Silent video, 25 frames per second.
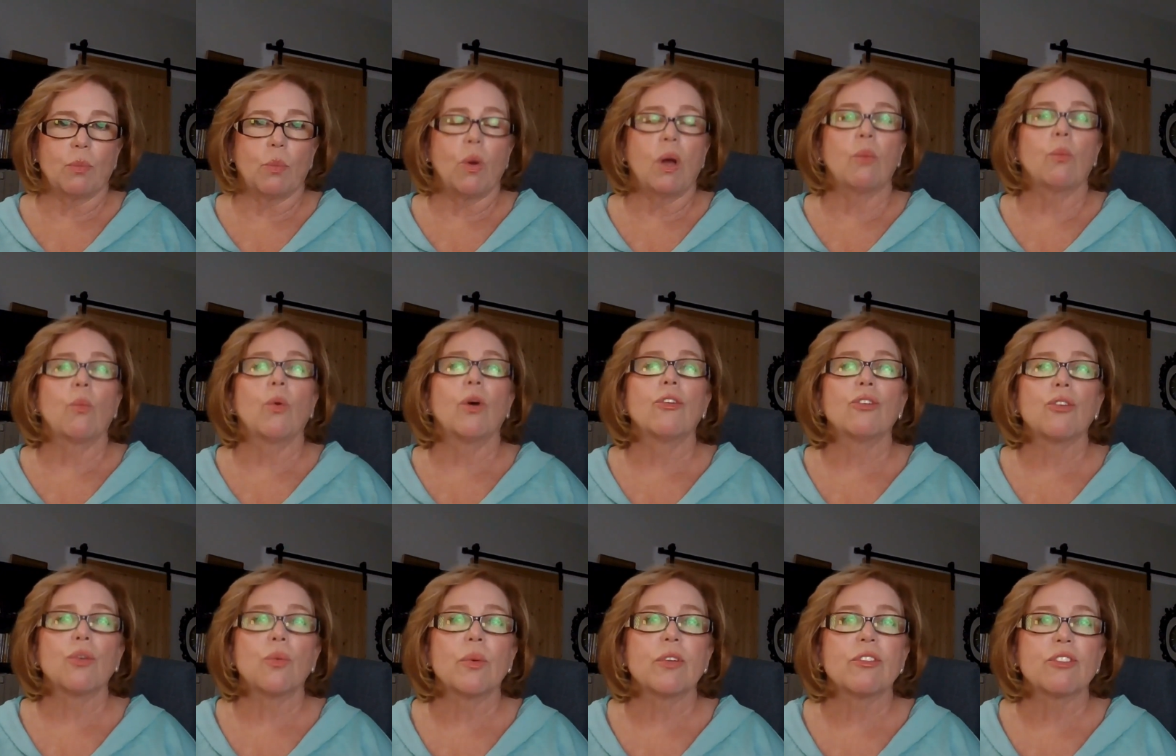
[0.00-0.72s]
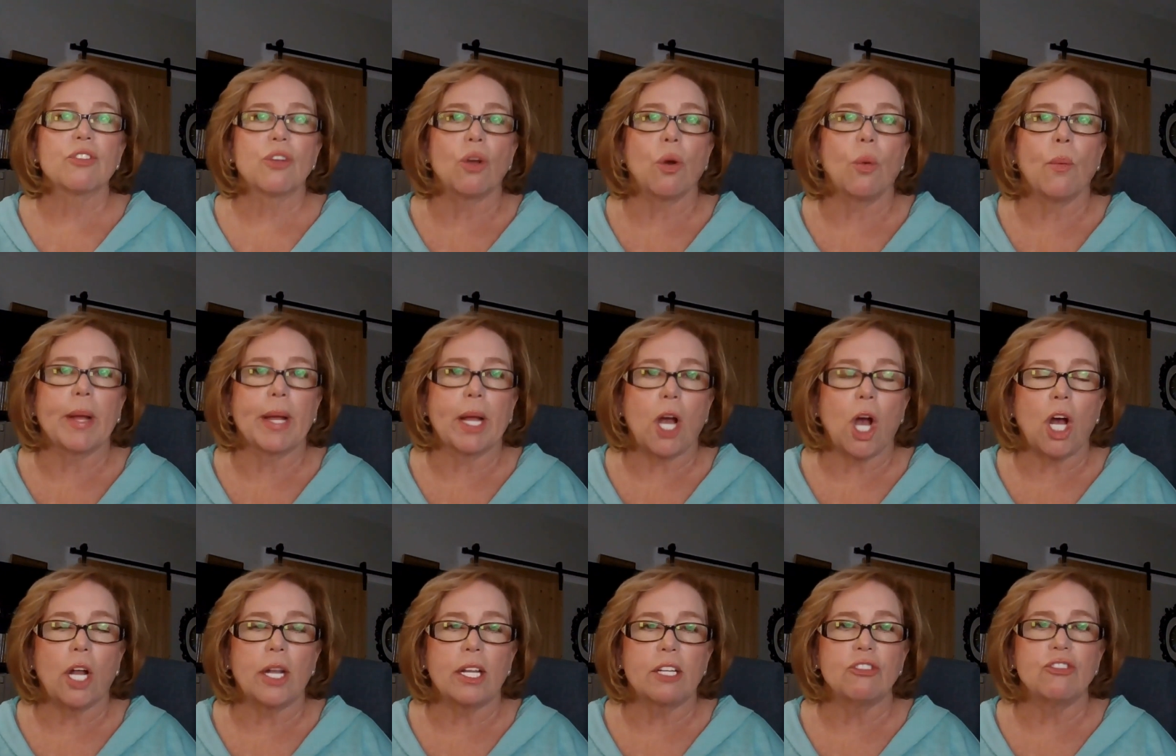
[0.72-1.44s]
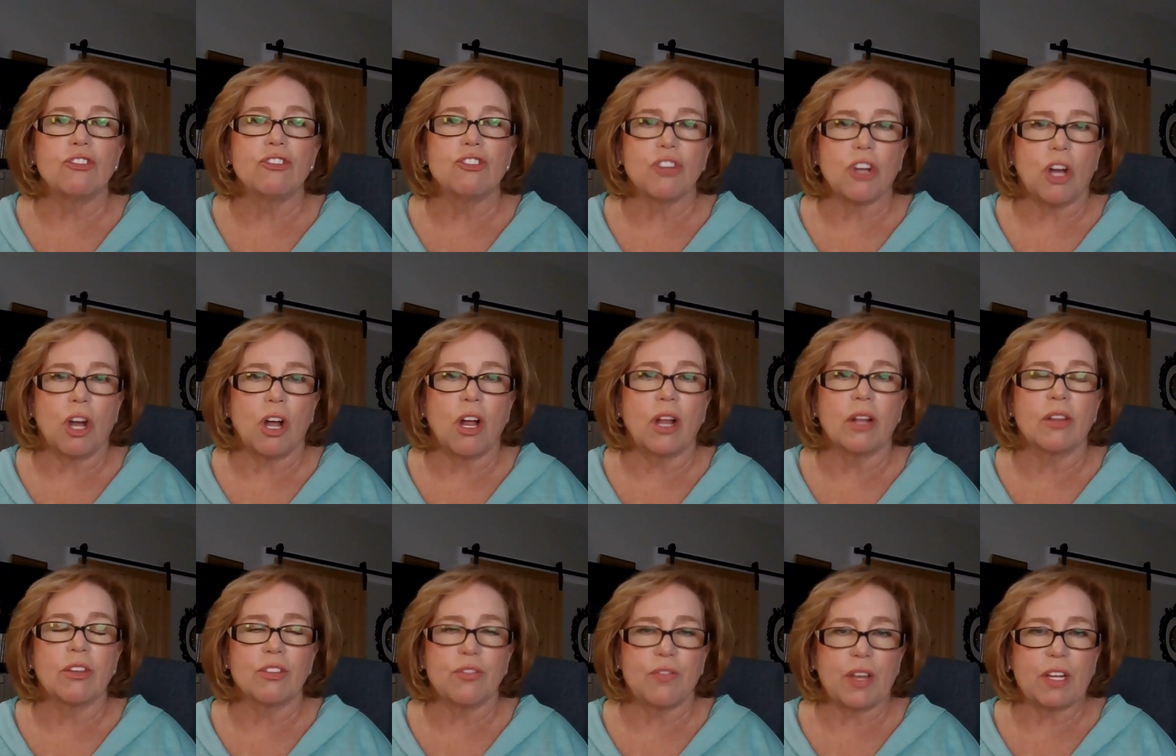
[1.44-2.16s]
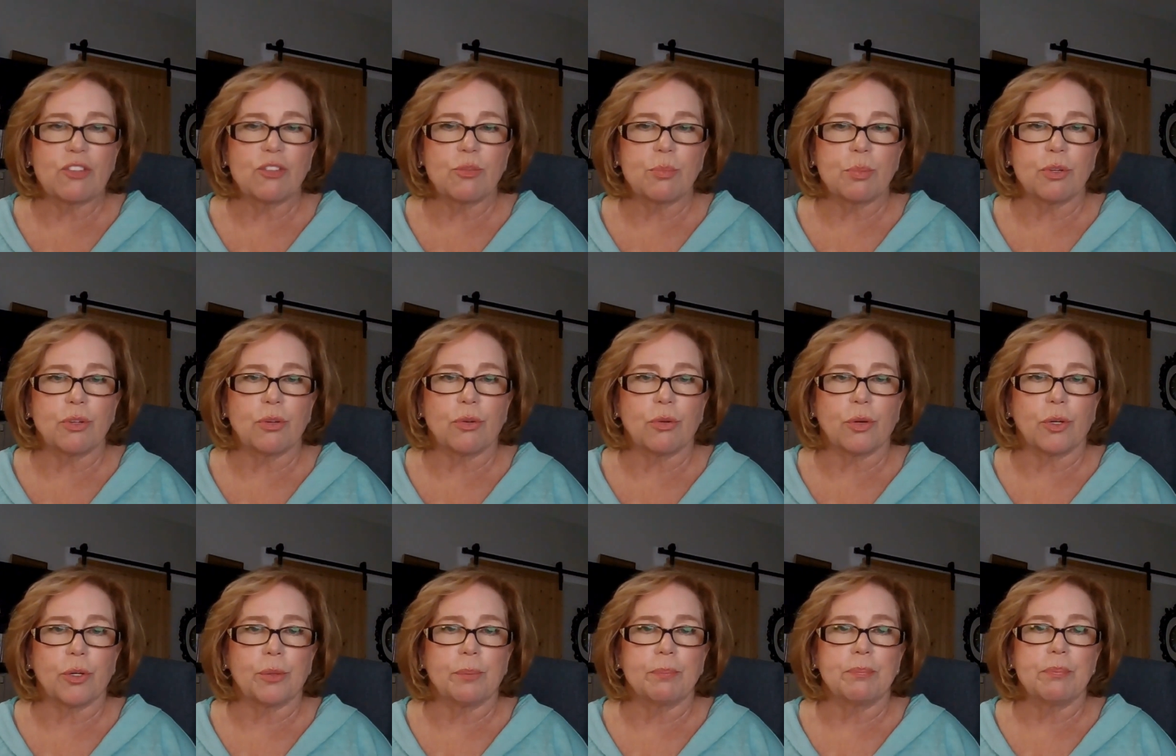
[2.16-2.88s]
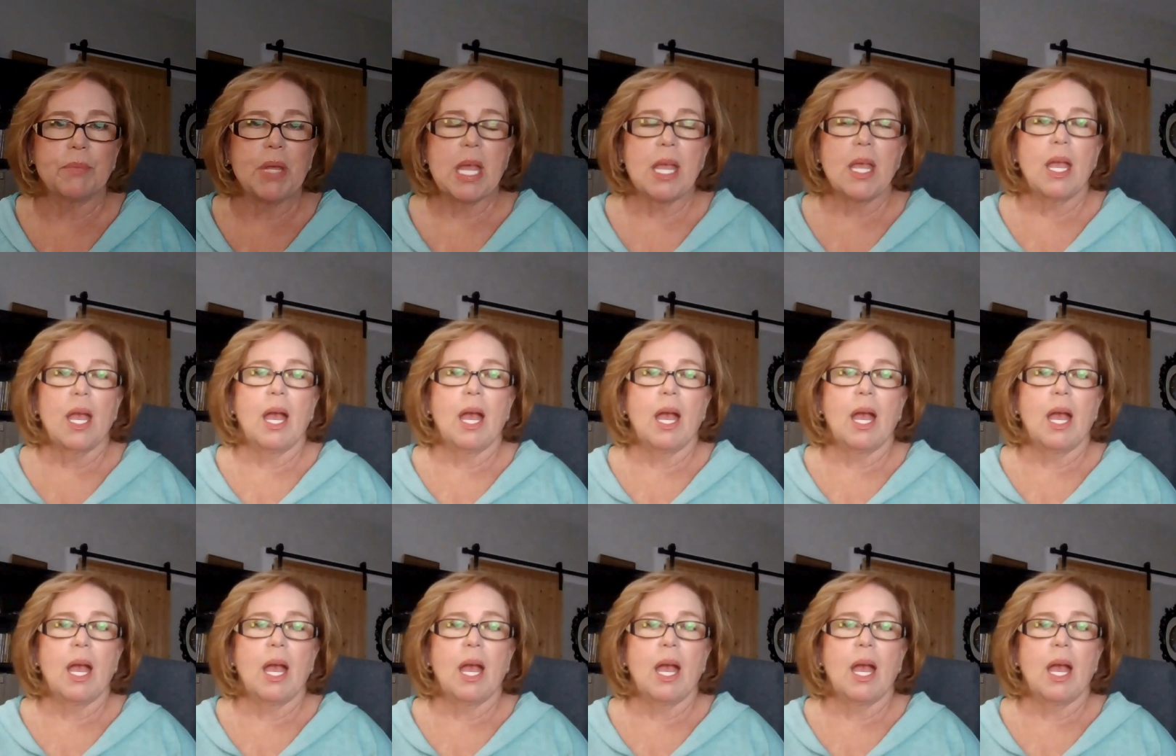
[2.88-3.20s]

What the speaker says: Well, I wonder what's going on in John's Facebook group.